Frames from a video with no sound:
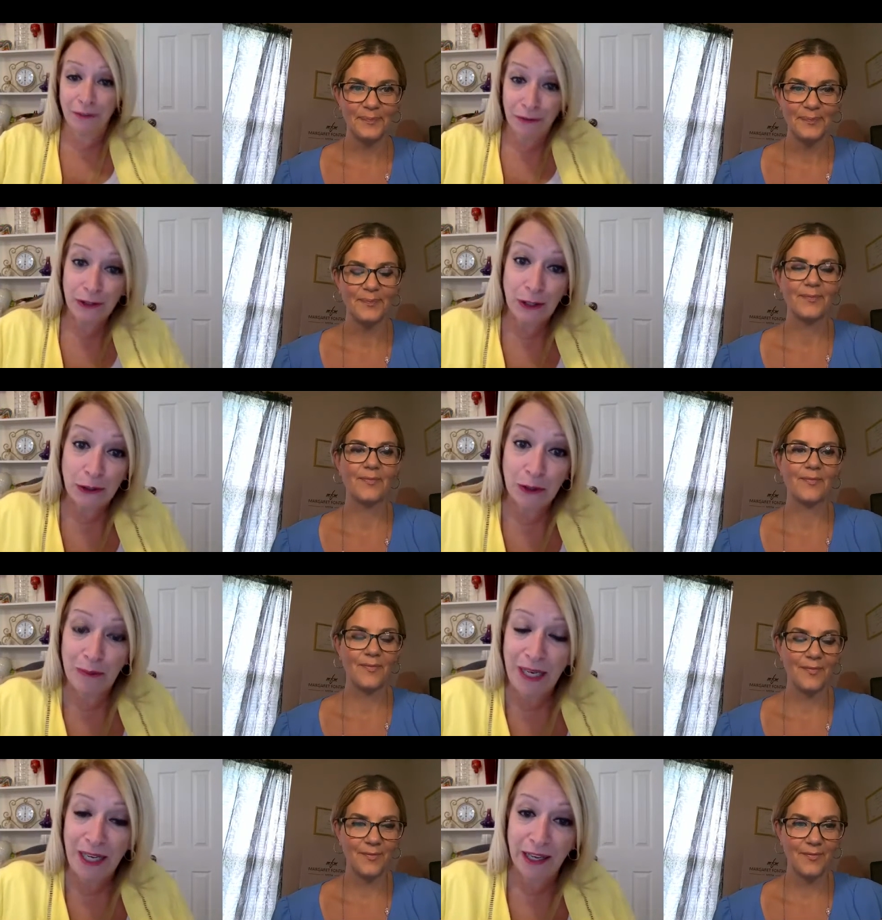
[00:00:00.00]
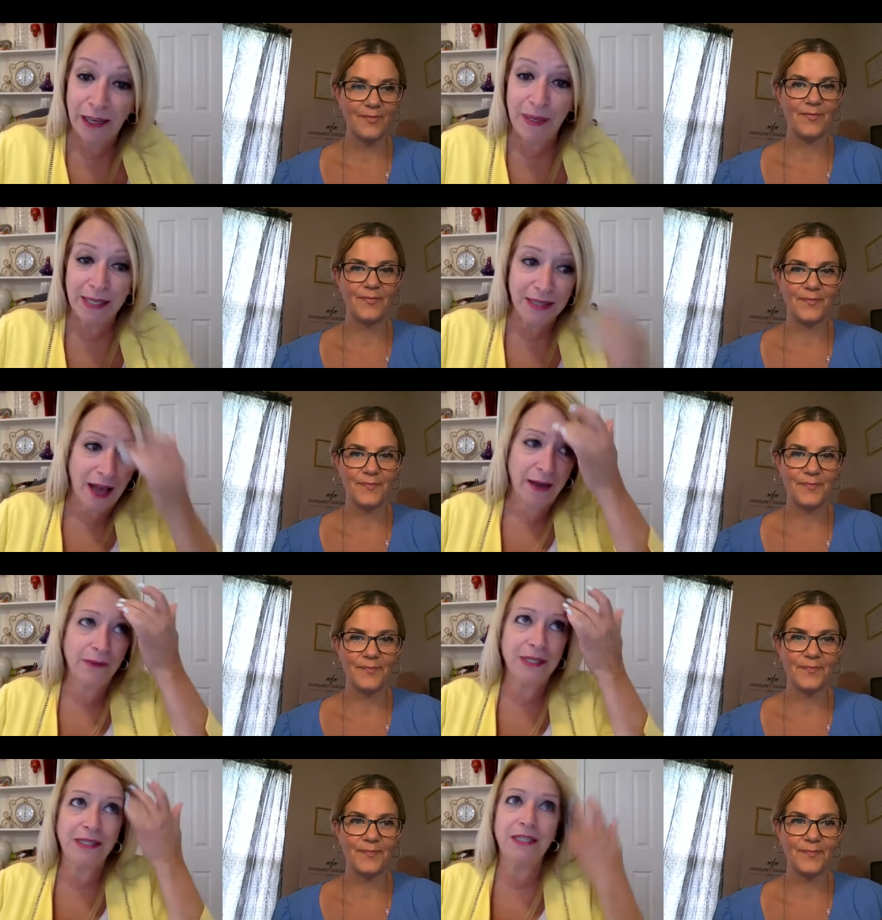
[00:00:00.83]
Speaker 1: through social media because I
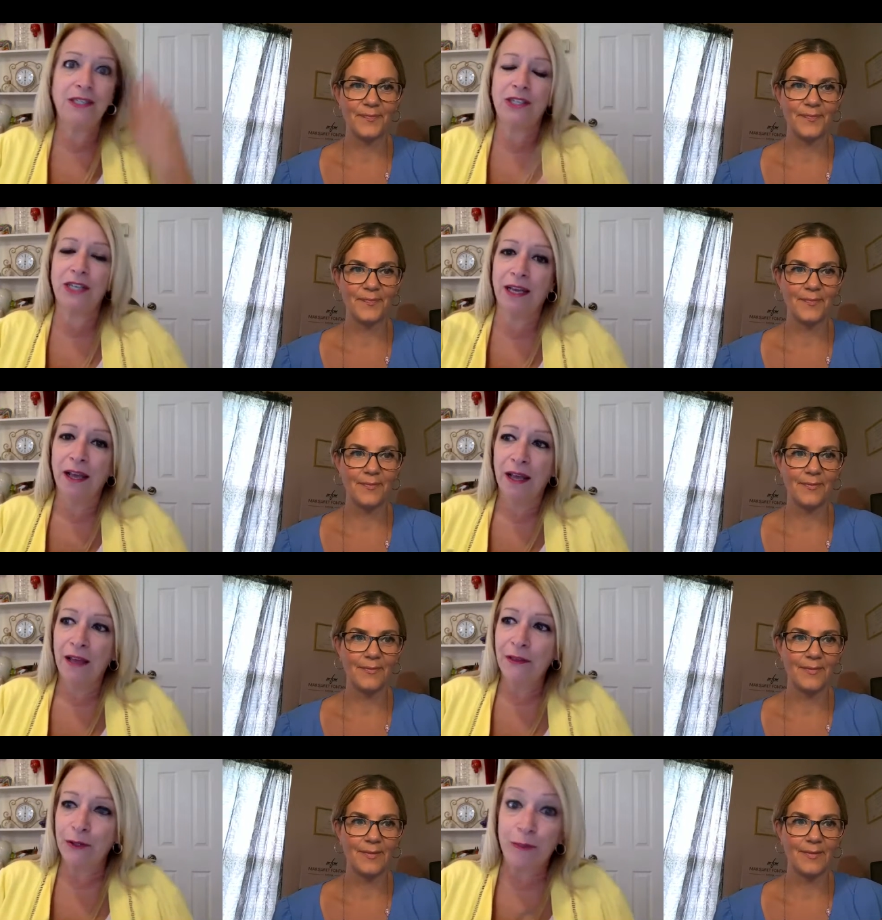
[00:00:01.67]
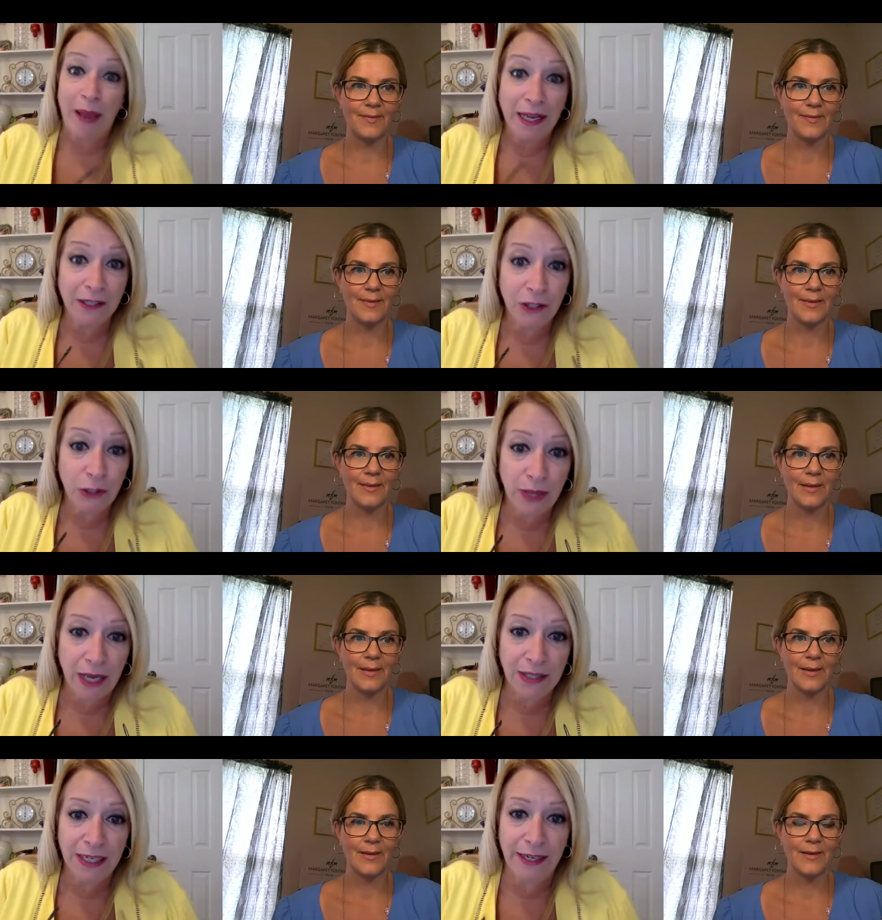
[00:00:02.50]
was teaching, this was back in
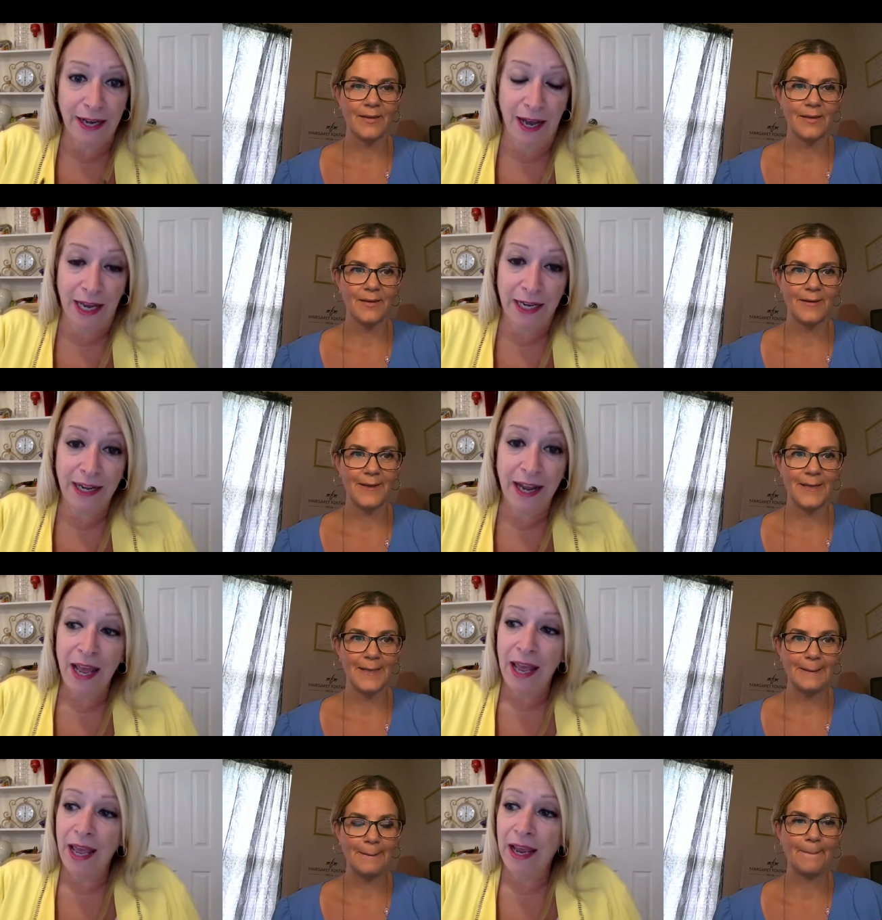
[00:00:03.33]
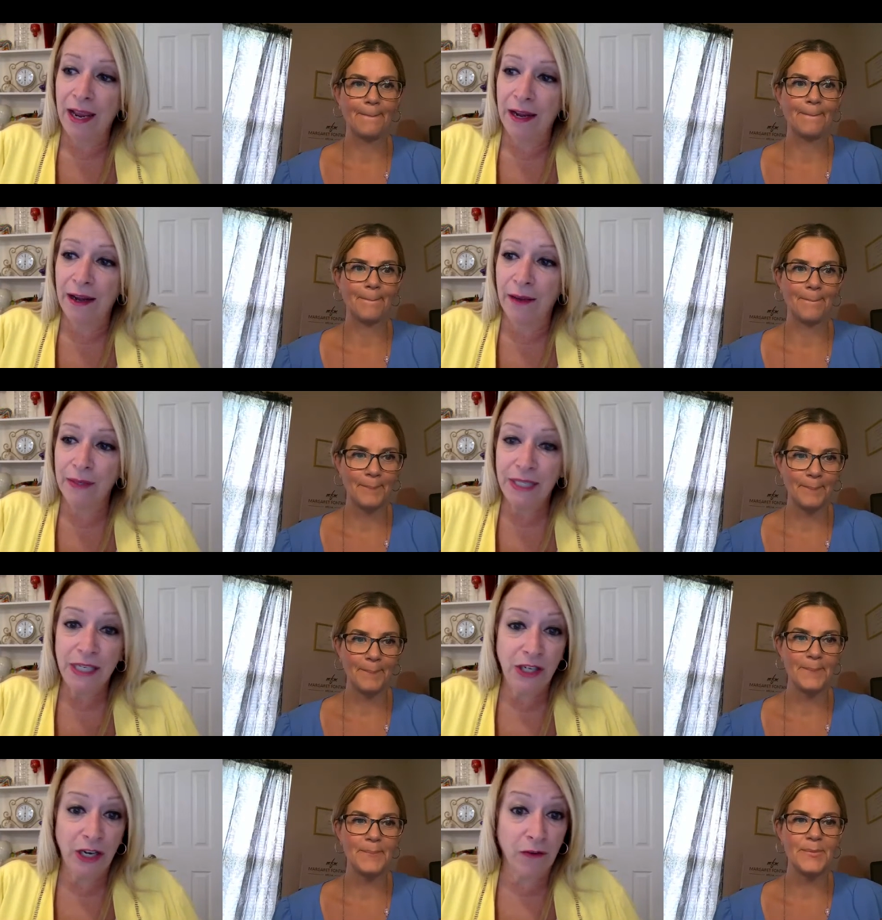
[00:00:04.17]
2009, and I was
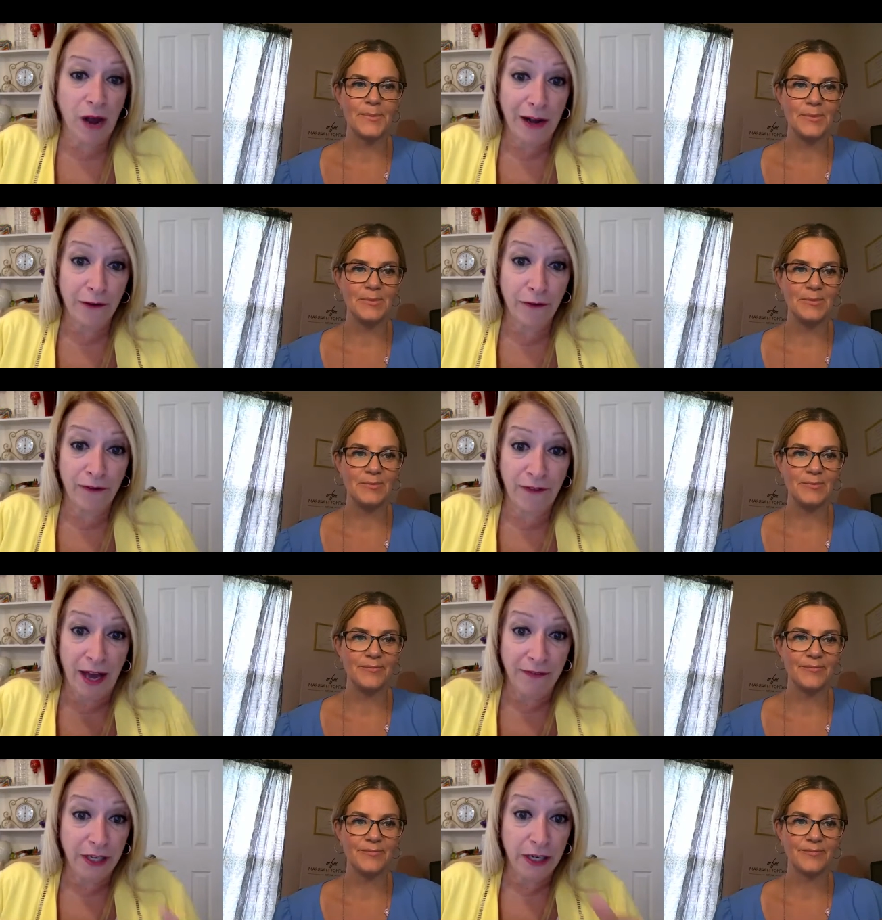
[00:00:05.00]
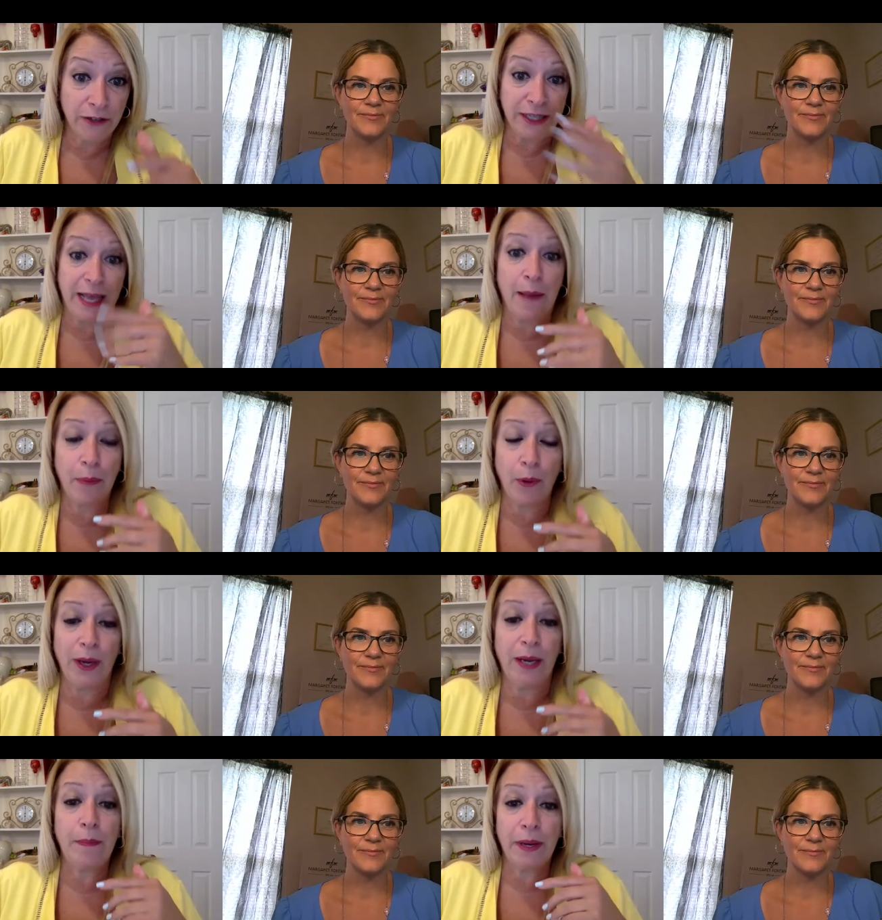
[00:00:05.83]
teaching at Rider for five years at that
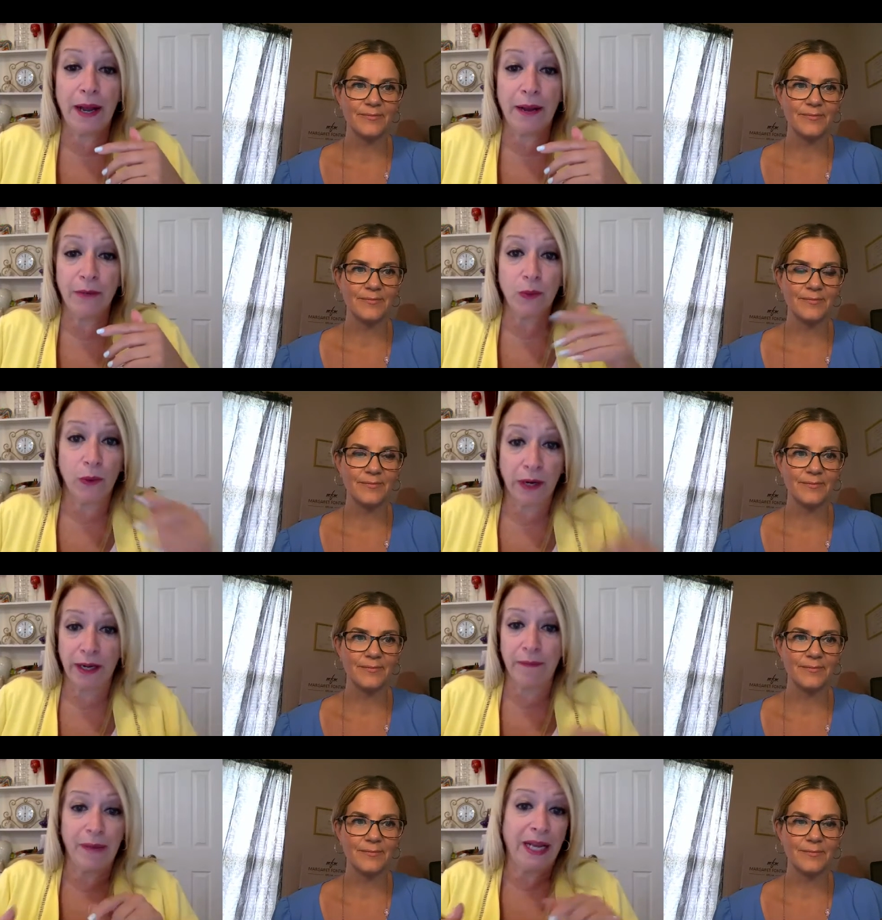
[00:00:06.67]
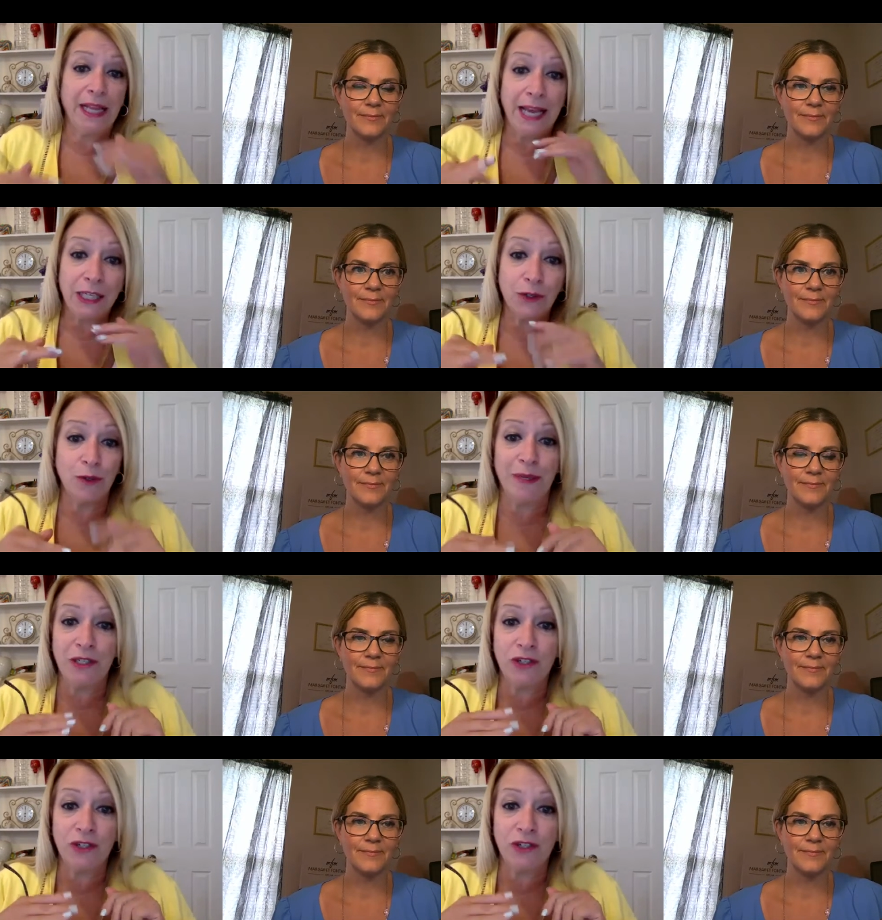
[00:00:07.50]
point, but I was working in my classroom and